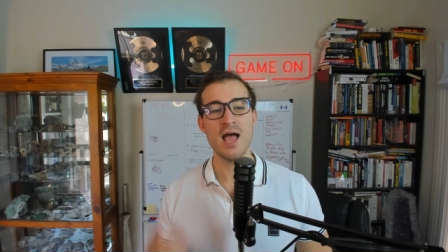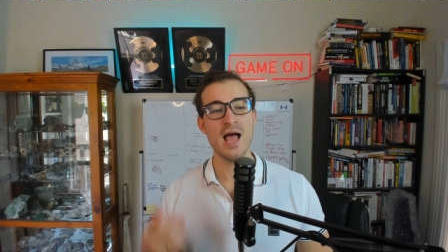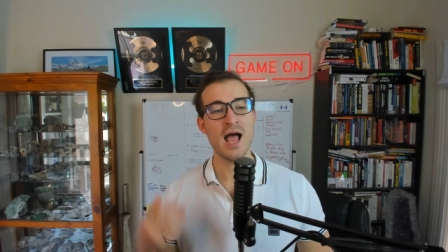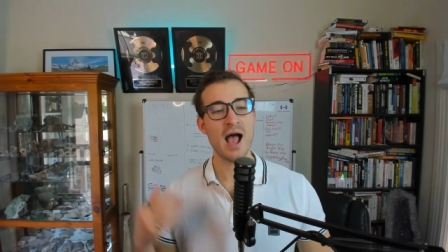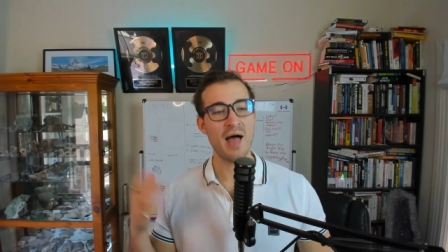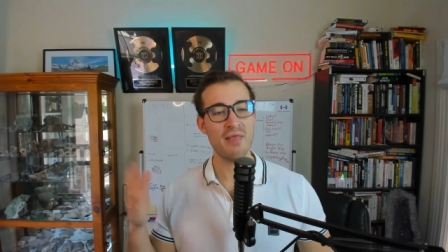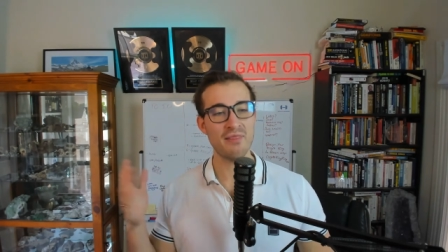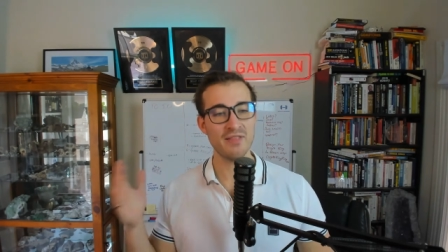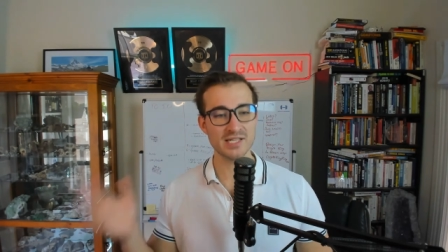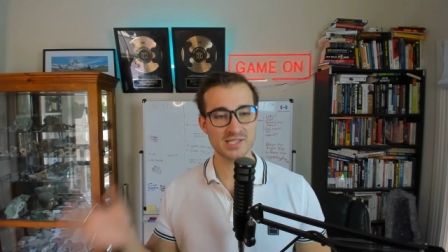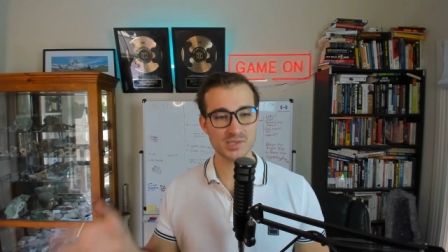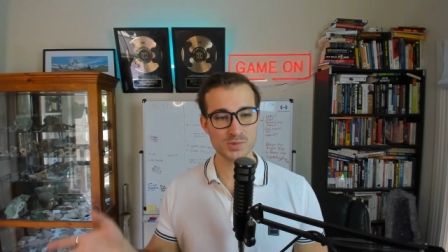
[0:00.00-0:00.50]

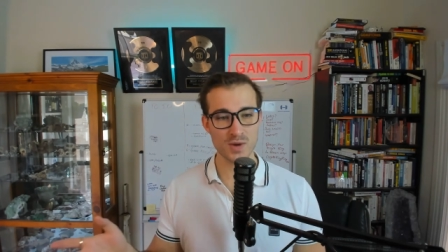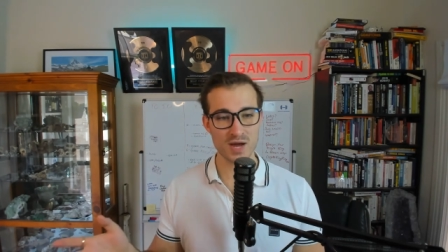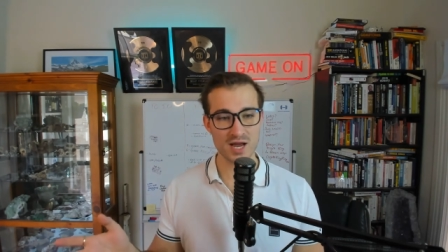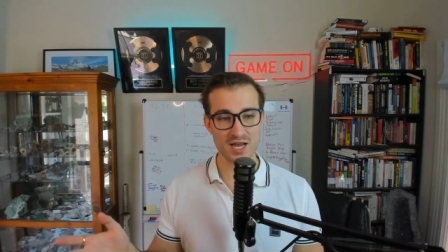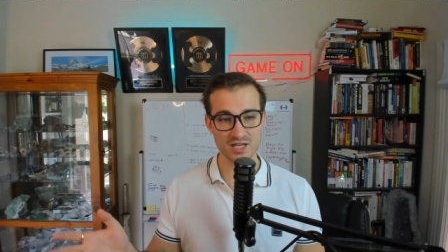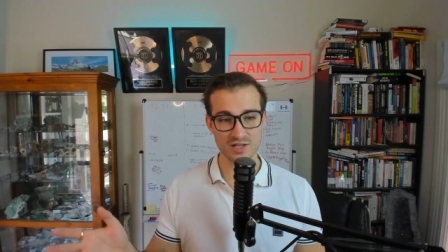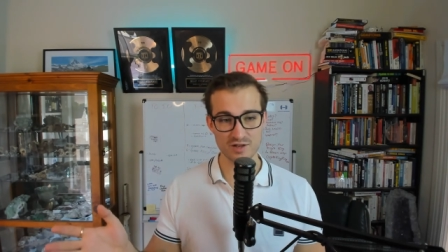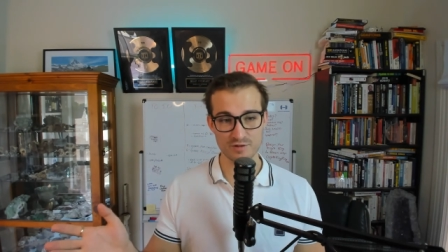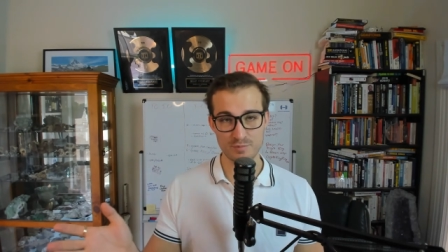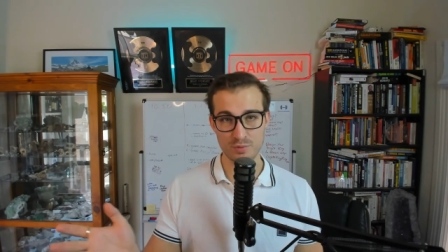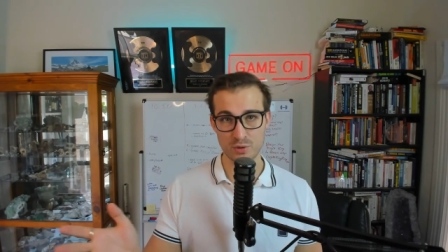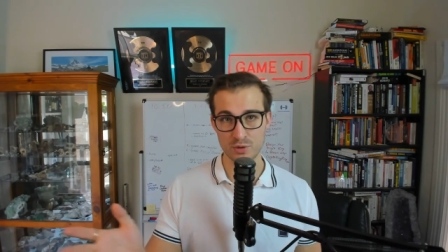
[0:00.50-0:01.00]
And this way
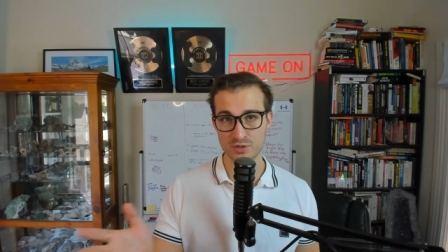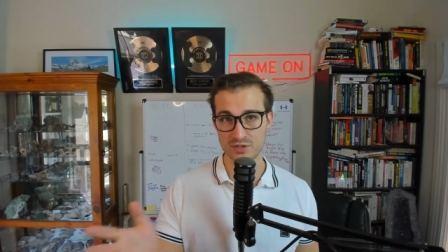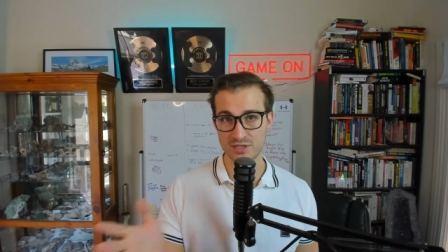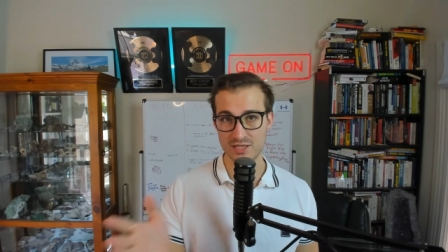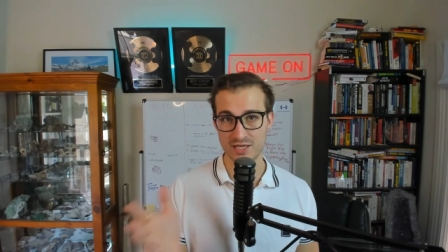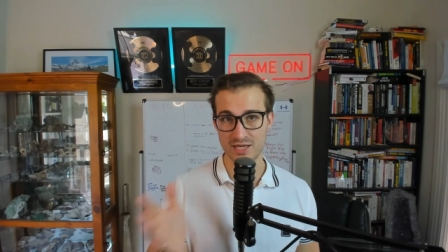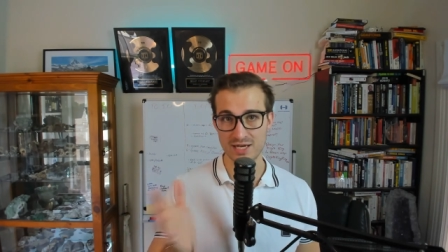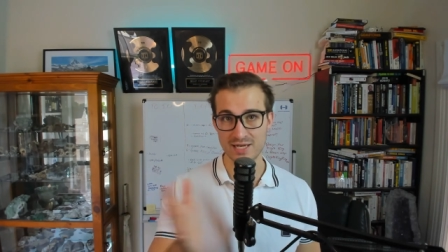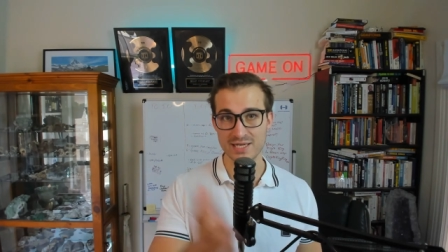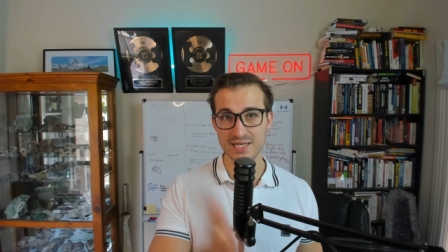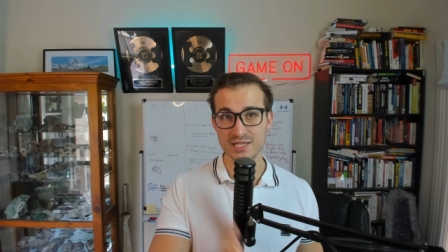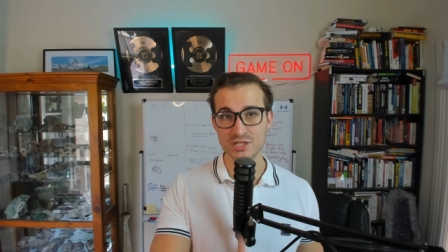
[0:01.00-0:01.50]
you've put
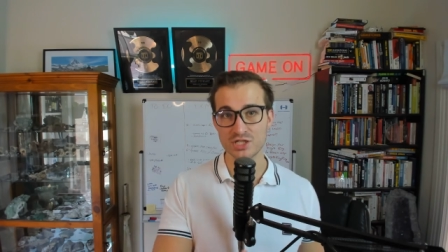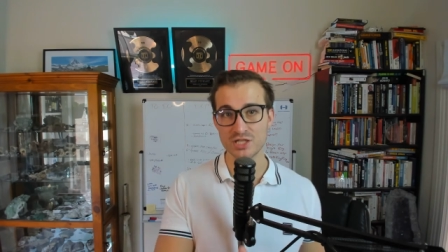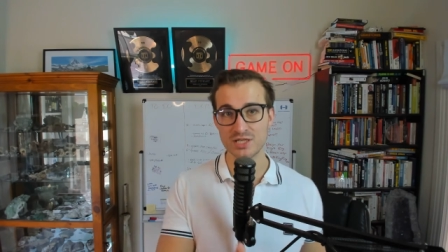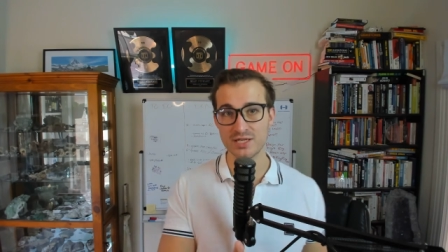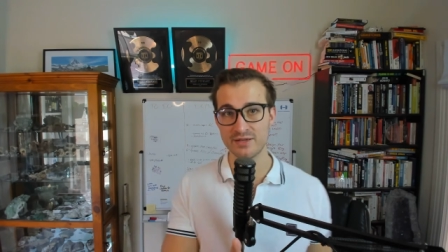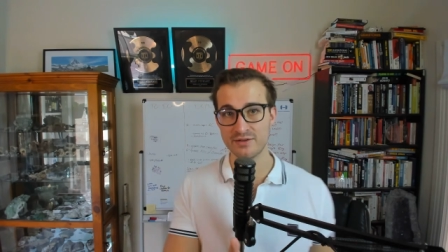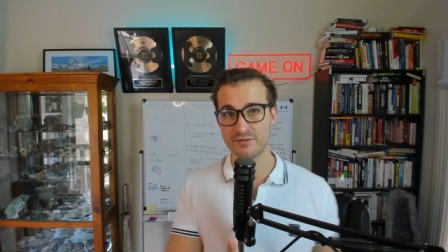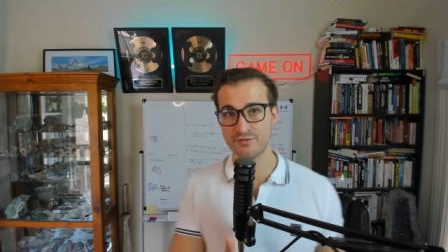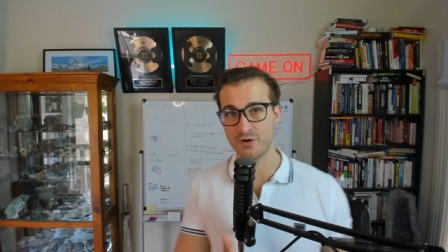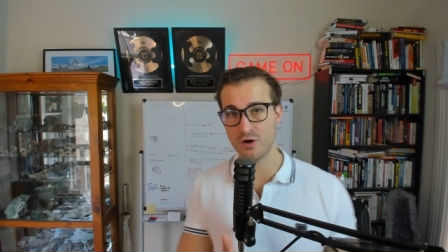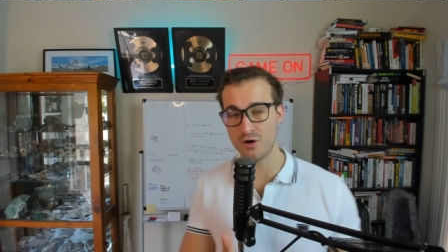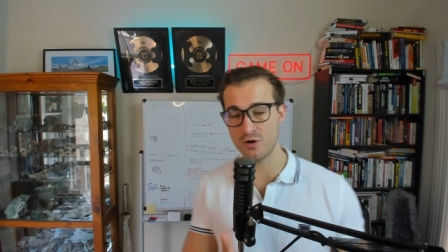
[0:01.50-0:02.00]
the
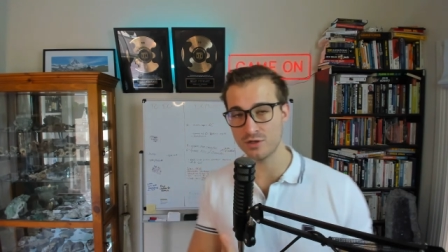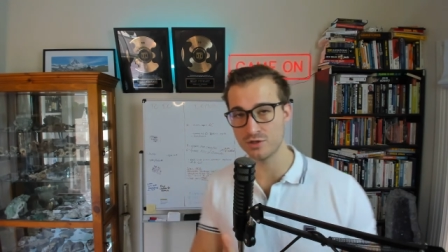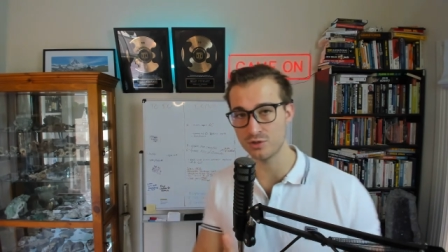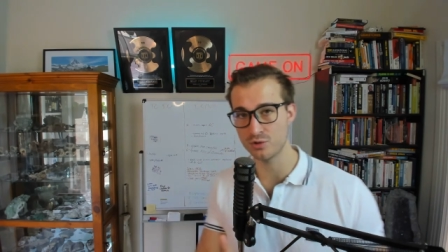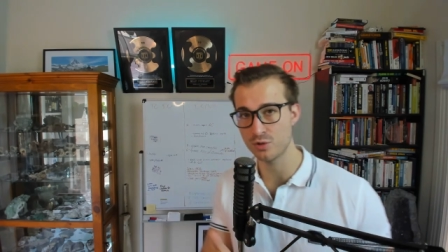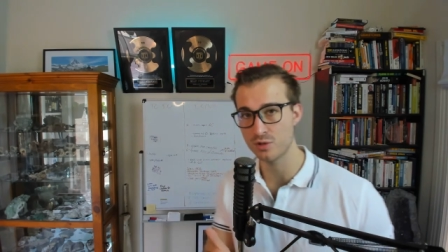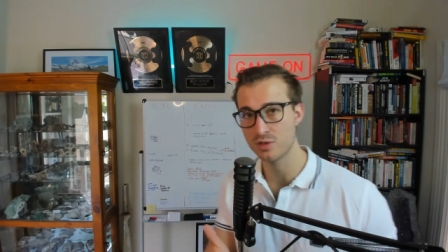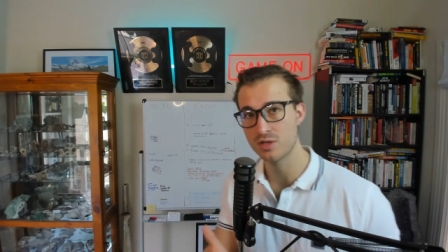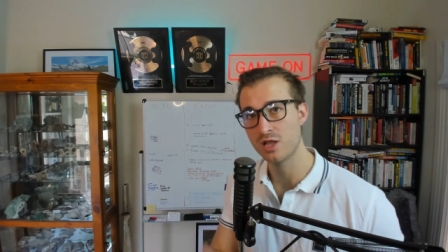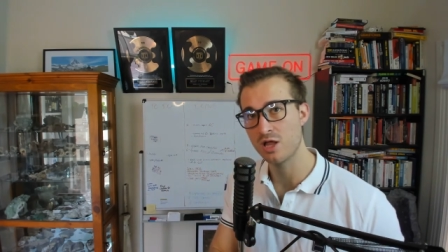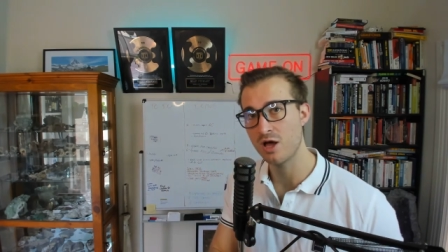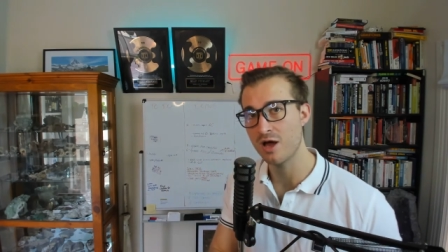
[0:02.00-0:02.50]
initiative on
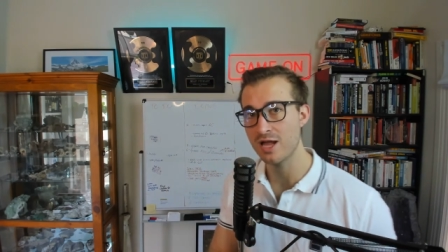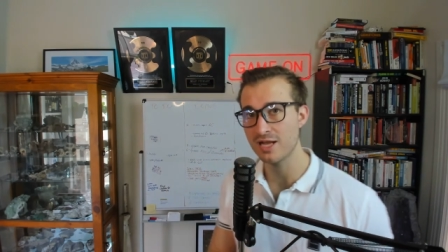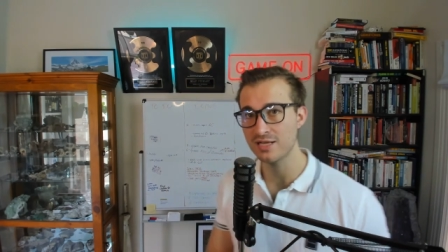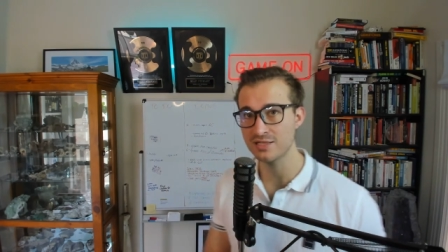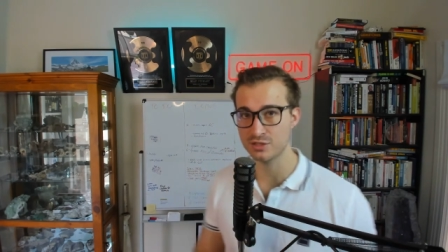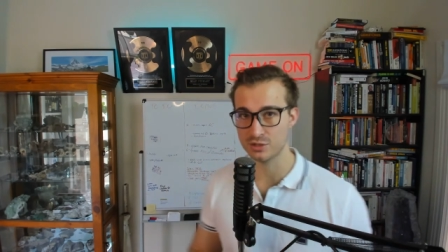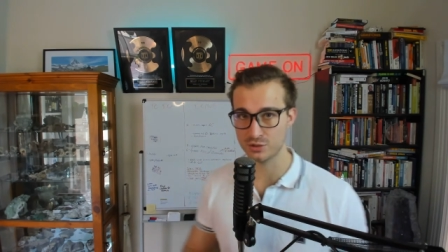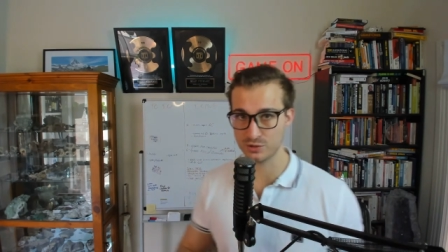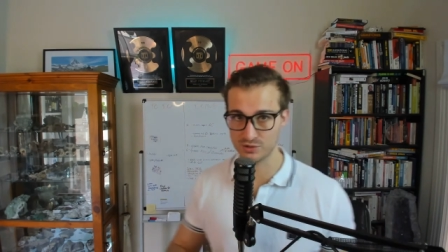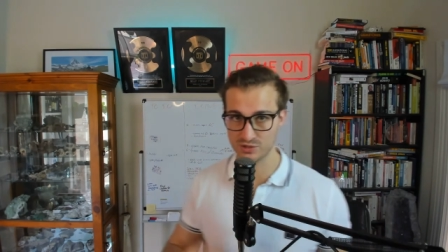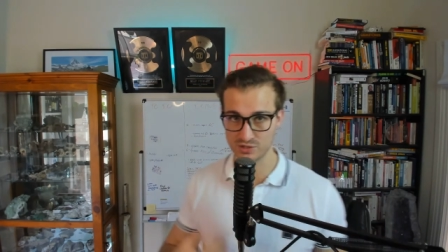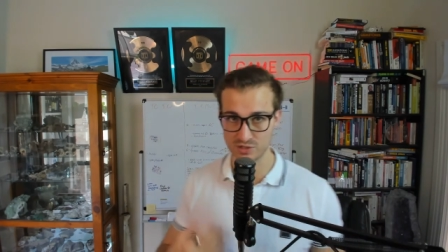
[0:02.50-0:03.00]
your
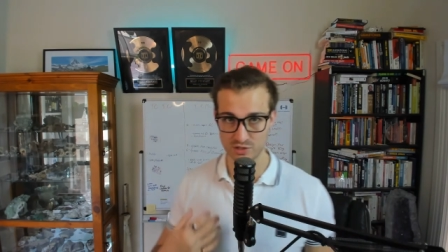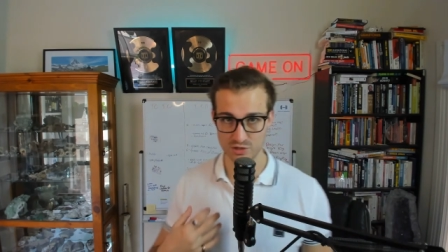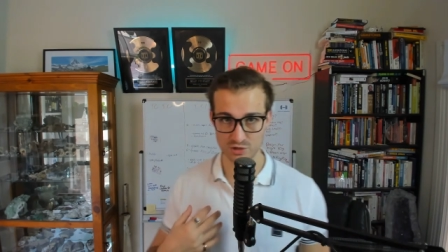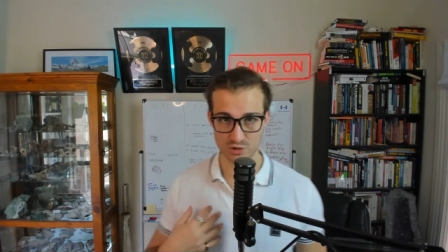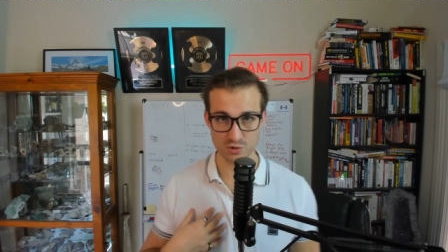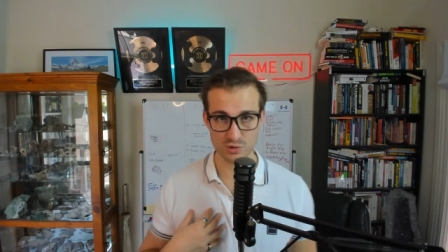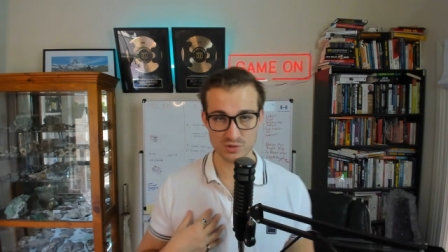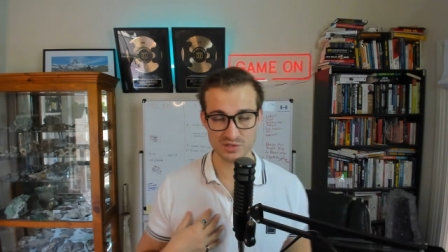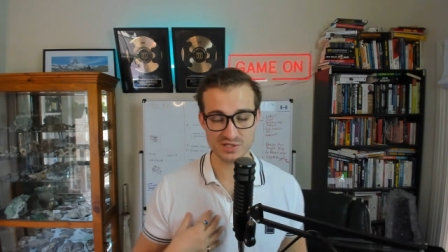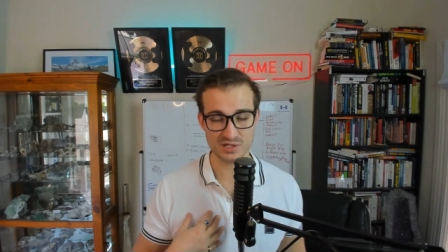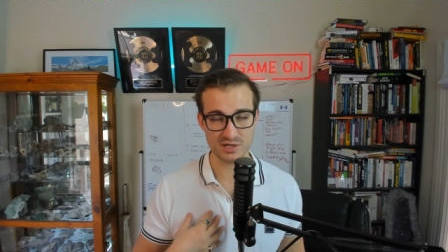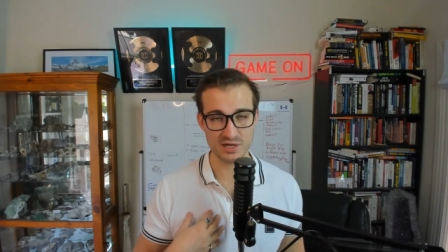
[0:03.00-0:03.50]
client who's on
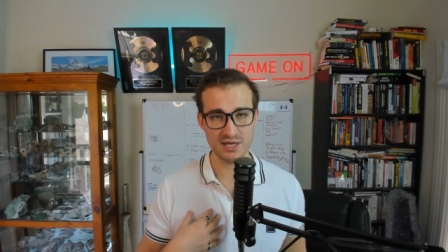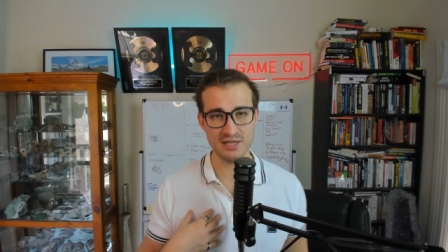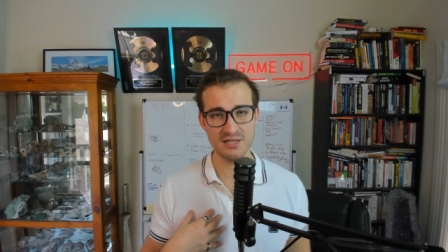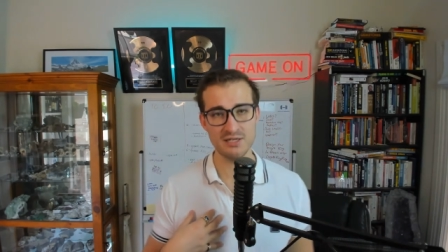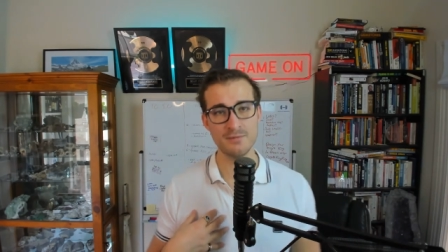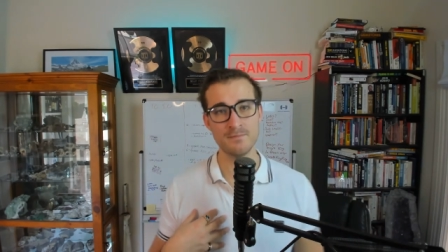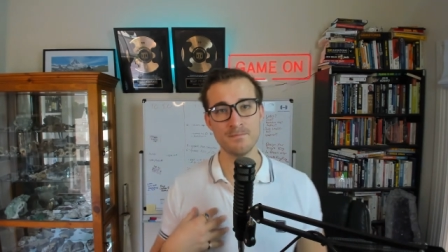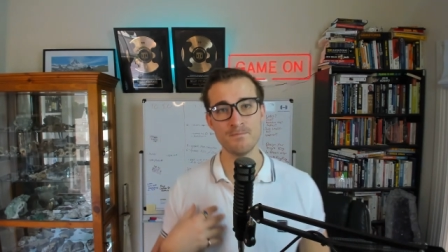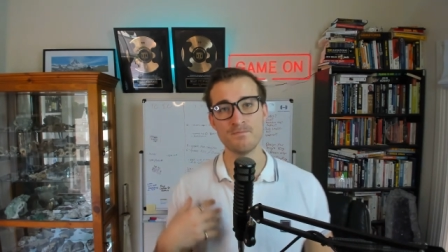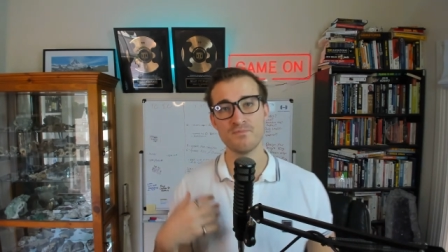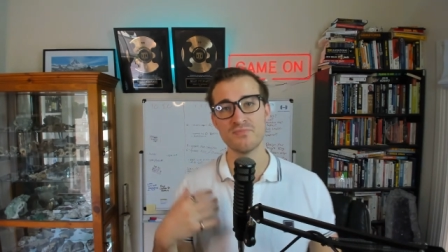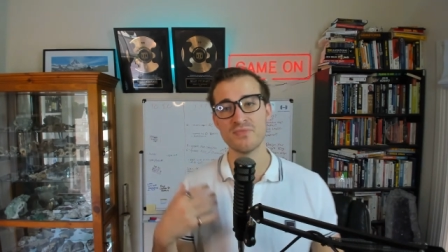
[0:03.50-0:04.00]
your side